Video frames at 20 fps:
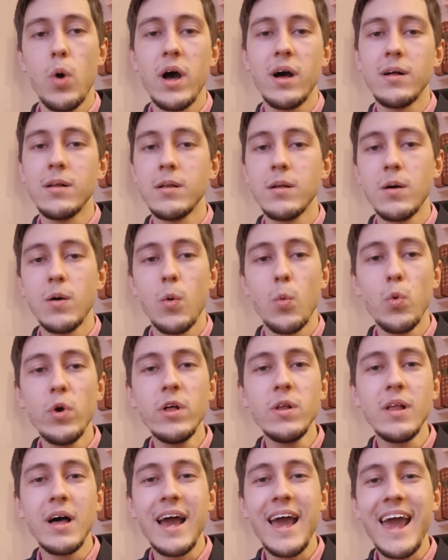Well,
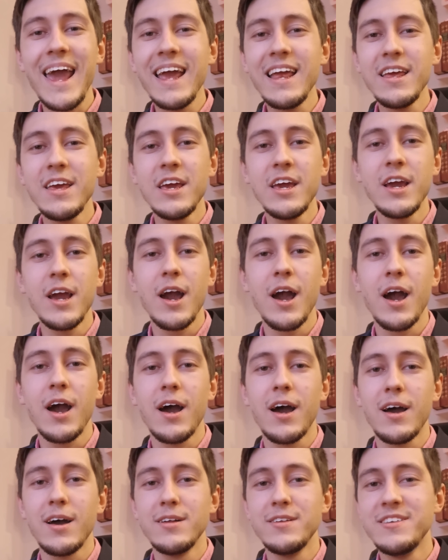will any
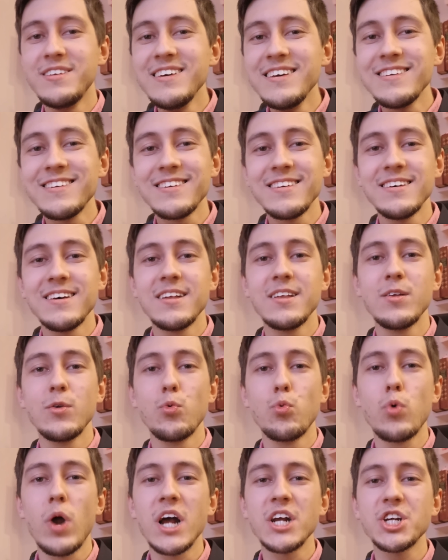uh, decent
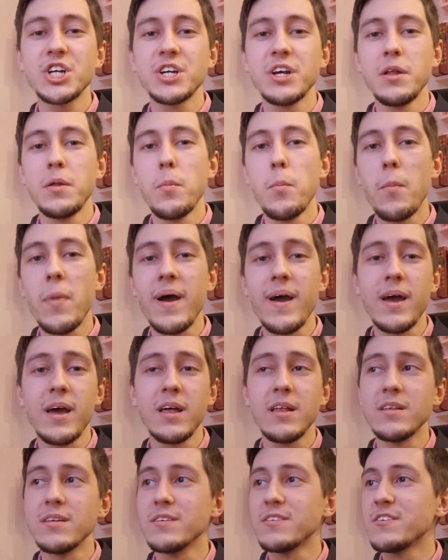Russian
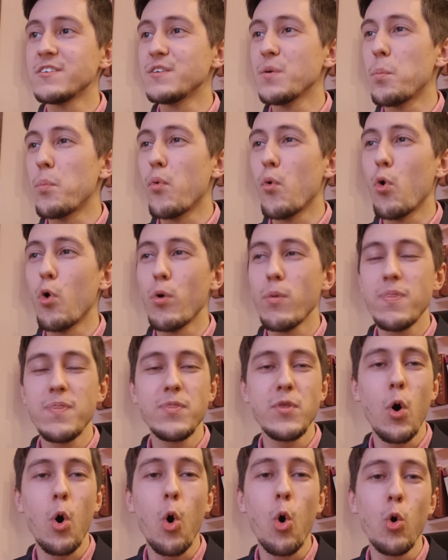man support
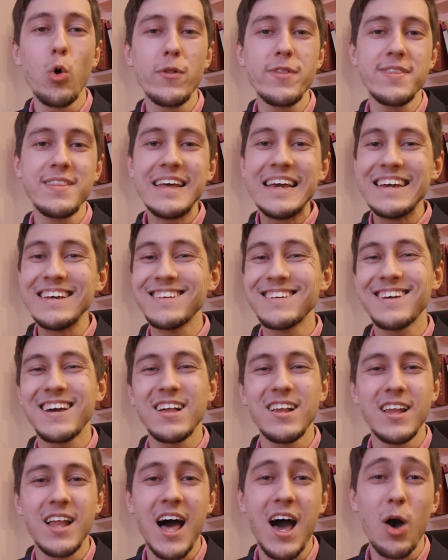all these
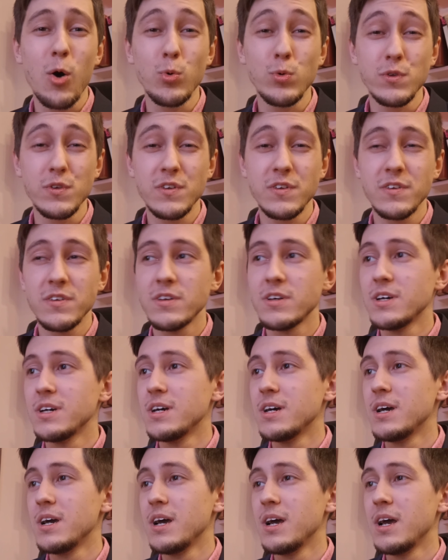clowns?
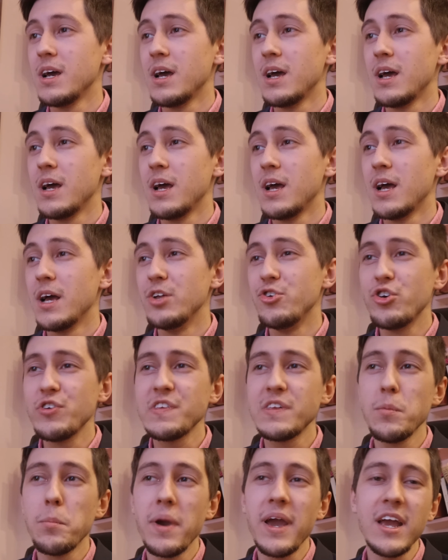
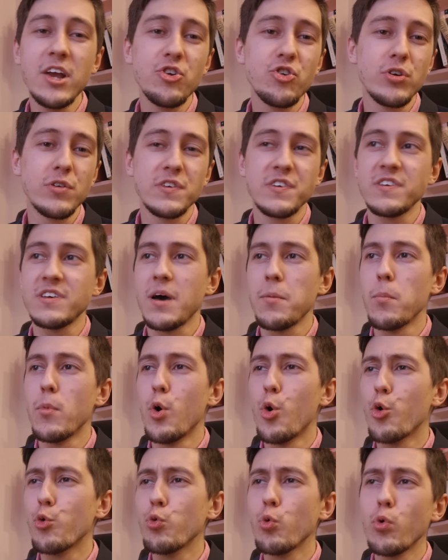Just imagine some
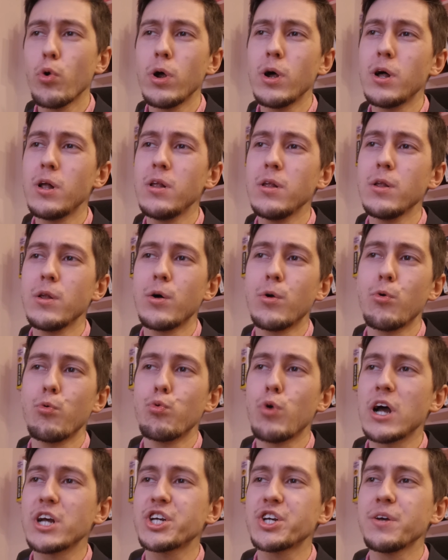rural
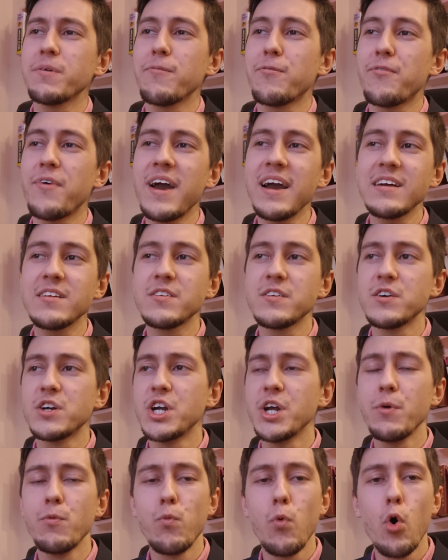Russian
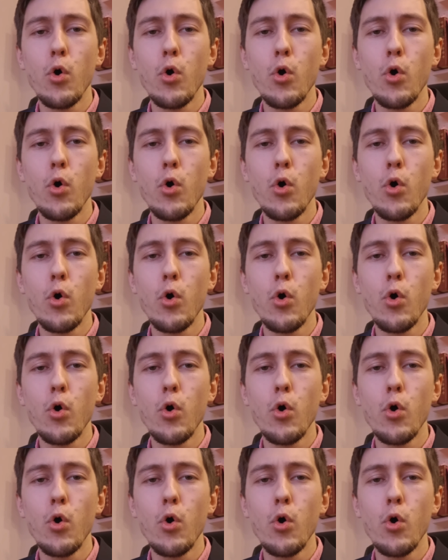factory